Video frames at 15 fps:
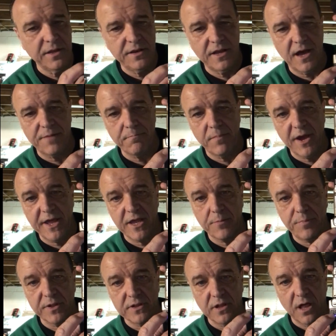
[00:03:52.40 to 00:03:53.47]
not mic,
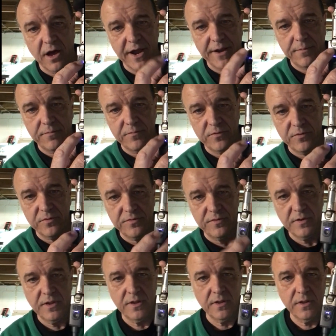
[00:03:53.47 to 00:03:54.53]
but line.
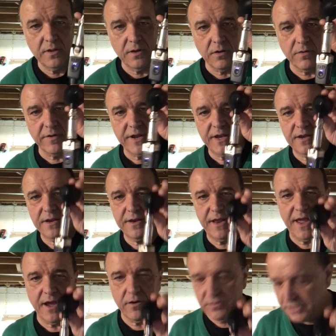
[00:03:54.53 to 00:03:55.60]
All right,
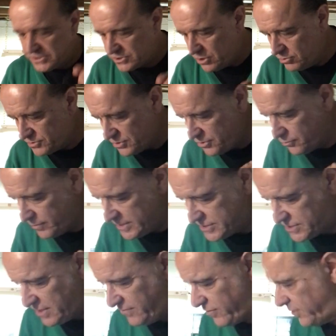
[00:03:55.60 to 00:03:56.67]
now let's go to the
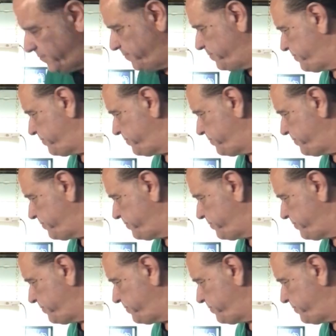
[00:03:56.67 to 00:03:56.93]
receiver.